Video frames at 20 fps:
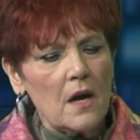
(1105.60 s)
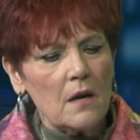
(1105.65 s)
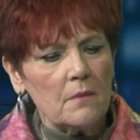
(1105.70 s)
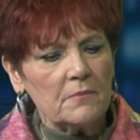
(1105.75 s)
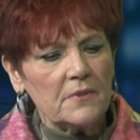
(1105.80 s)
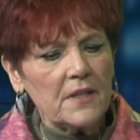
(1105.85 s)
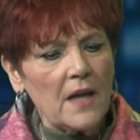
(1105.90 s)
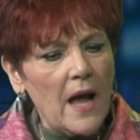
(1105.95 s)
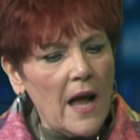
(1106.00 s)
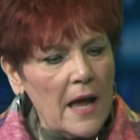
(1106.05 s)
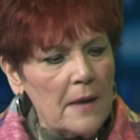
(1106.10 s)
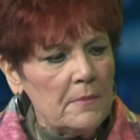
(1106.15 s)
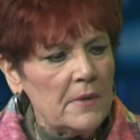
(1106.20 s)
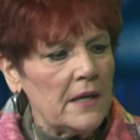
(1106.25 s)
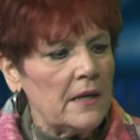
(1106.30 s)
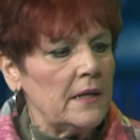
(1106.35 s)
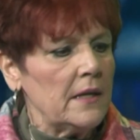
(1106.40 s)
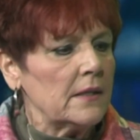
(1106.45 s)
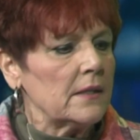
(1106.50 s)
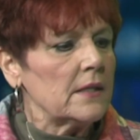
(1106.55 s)
time
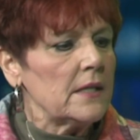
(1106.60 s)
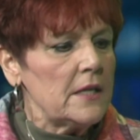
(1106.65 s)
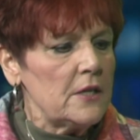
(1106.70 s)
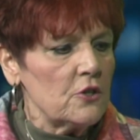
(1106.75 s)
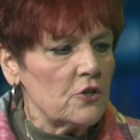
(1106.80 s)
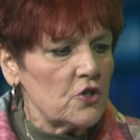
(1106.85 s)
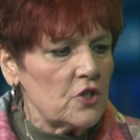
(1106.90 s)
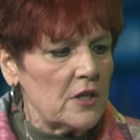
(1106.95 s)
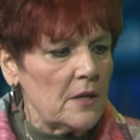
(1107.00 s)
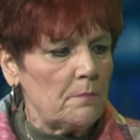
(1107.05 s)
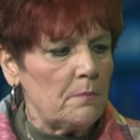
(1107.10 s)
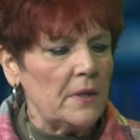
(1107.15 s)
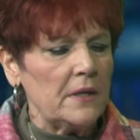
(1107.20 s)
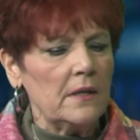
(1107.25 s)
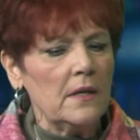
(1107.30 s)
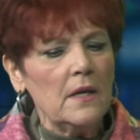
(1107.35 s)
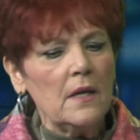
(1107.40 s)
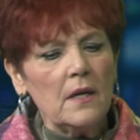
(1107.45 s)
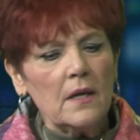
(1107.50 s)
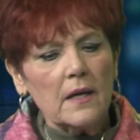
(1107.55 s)
in and leadership and
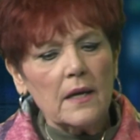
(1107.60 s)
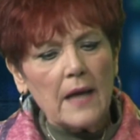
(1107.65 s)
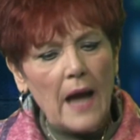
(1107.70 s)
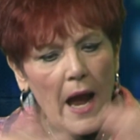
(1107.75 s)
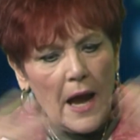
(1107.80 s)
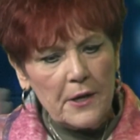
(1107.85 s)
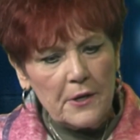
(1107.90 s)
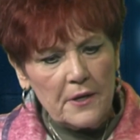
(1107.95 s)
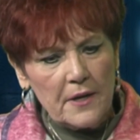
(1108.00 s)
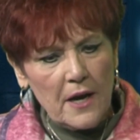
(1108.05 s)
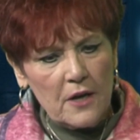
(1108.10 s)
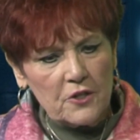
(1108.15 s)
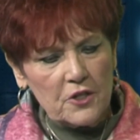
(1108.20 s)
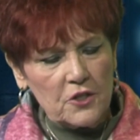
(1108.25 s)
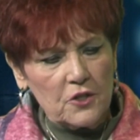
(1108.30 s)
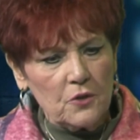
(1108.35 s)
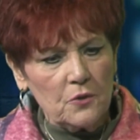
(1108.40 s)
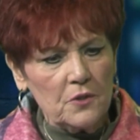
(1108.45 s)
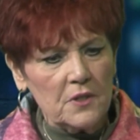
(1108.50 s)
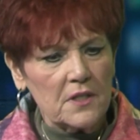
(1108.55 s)
guided our
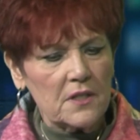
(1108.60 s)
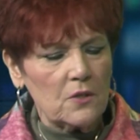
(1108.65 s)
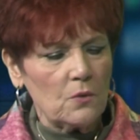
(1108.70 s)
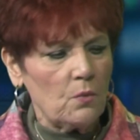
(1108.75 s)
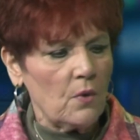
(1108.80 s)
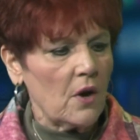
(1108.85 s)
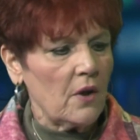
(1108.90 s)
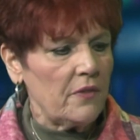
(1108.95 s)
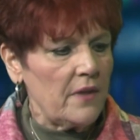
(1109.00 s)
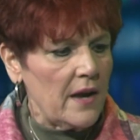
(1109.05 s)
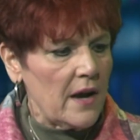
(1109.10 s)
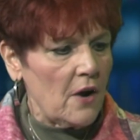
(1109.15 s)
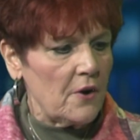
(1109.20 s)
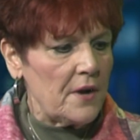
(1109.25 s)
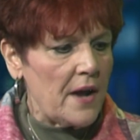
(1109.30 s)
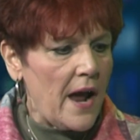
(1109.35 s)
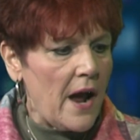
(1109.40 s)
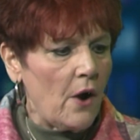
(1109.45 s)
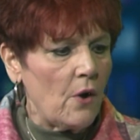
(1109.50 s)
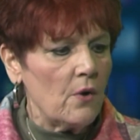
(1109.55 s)
students to where they are
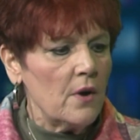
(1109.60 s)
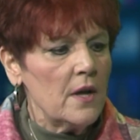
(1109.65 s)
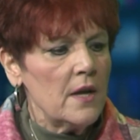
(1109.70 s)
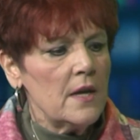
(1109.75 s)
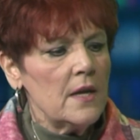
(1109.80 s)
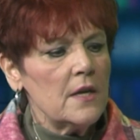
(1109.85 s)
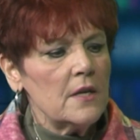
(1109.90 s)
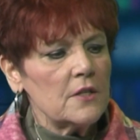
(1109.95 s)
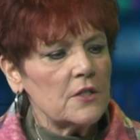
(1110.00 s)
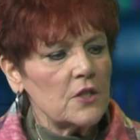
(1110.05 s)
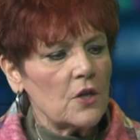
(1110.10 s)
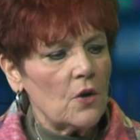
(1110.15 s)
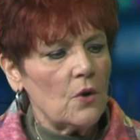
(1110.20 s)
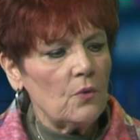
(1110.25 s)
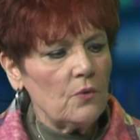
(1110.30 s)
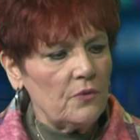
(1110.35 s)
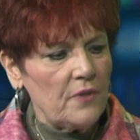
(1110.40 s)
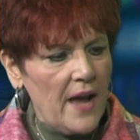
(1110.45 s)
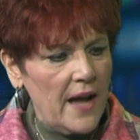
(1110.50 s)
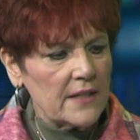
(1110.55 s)
now.
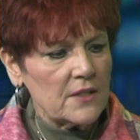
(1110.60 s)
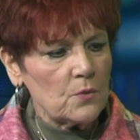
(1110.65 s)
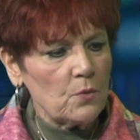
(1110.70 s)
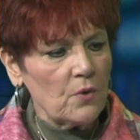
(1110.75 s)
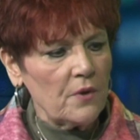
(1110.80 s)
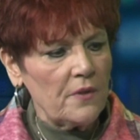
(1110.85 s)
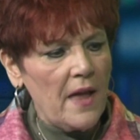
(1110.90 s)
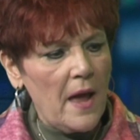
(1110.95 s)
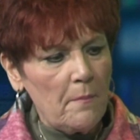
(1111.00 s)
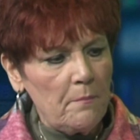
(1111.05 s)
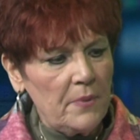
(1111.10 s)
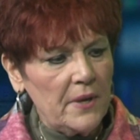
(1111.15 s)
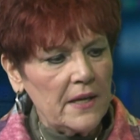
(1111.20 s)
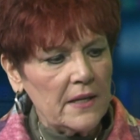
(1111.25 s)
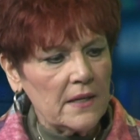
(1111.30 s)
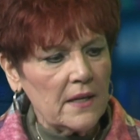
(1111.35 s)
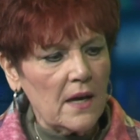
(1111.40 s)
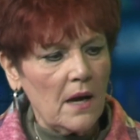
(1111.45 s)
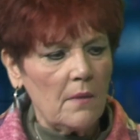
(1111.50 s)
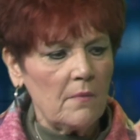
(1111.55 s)
So that's where that
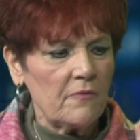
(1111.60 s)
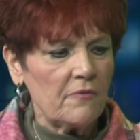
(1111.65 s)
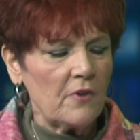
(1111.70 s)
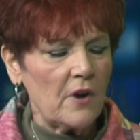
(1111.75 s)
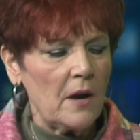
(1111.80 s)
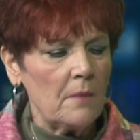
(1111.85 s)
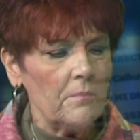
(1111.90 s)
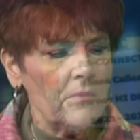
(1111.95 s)
pin come from,